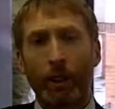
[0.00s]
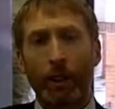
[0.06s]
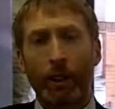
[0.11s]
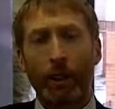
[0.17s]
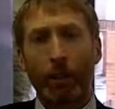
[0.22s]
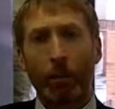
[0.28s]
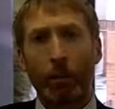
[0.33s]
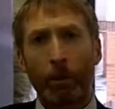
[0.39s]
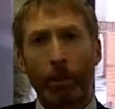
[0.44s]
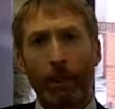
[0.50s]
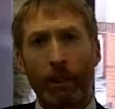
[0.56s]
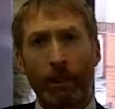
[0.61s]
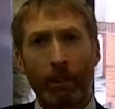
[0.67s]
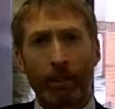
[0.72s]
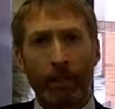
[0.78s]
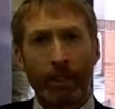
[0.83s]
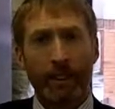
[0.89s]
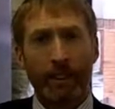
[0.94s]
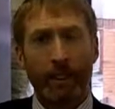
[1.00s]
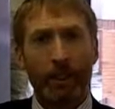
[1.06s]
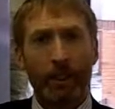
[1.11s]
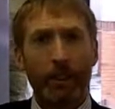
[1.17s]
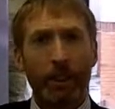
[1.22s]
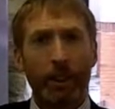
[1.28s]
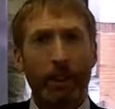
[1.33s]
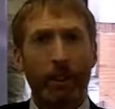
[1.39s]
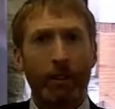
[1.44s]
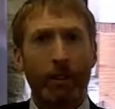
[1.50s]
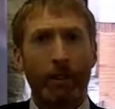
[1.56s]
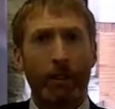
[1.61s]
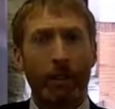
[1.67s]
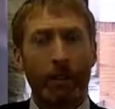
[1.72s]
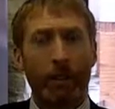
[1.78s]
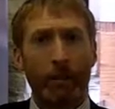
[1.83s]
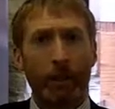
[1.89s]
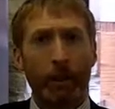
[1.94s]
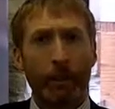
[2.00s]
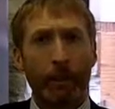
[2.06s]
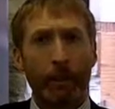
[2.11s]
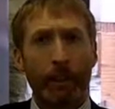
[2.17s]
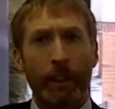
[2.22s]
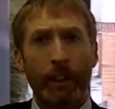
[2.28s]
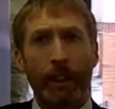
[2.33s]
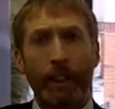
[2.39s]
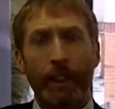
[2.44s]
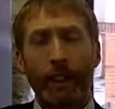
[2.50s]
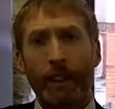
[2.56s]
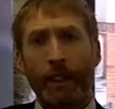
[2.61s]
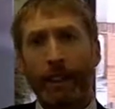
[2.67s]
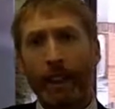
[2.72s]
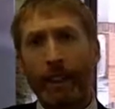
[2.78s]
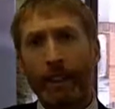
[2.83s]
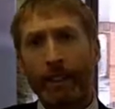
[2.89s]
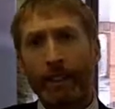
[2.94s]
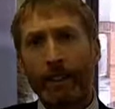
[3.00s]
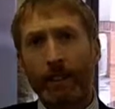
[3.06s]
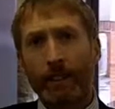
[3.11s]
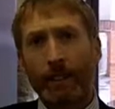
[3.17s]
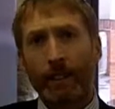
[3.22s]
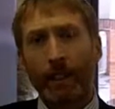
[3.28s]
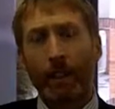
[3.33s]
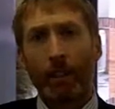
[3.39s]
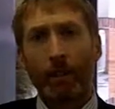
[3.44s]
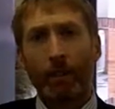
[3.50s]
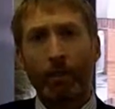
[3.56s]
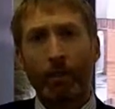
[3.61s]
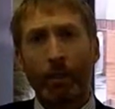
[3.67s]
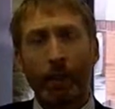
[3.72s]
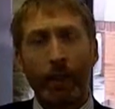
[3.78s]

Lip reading: and they're putting the resolution of the dispute in the hands of